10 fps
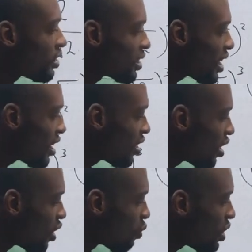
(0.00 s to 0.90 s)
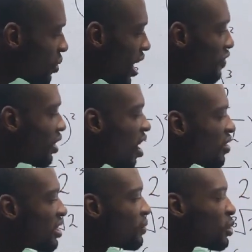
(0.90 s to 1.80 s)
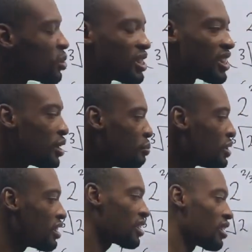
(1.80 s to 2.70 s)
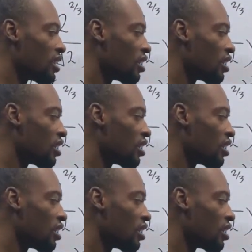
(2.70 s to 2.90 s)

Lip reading: it says when you have a logarithm to the same base,